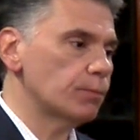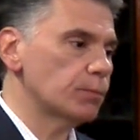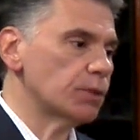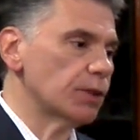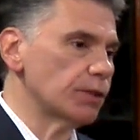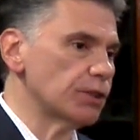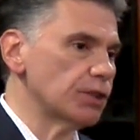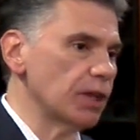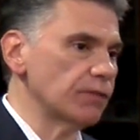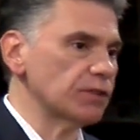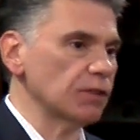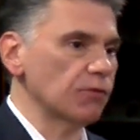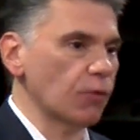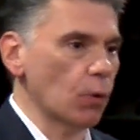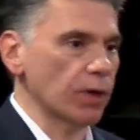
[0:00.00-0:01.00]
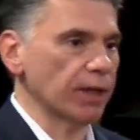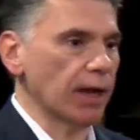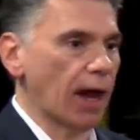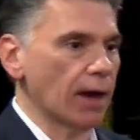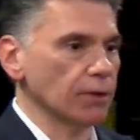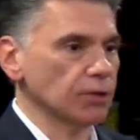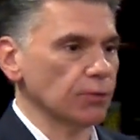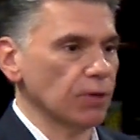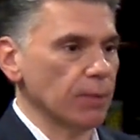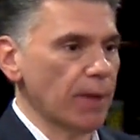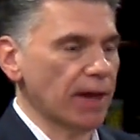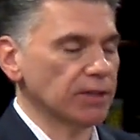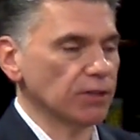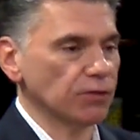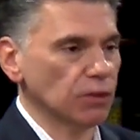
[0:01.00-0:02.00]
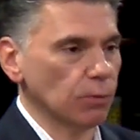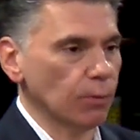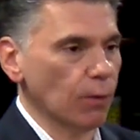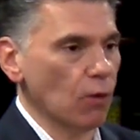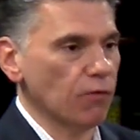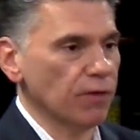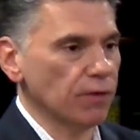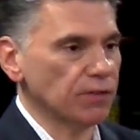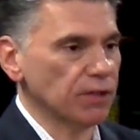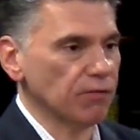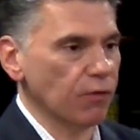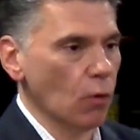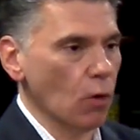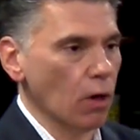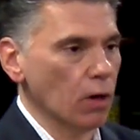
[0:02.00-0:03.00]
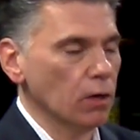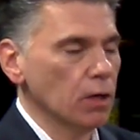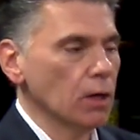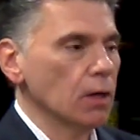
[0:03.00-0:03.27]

to the Chiefs and 49ers, a rematch of Super Bowl 54.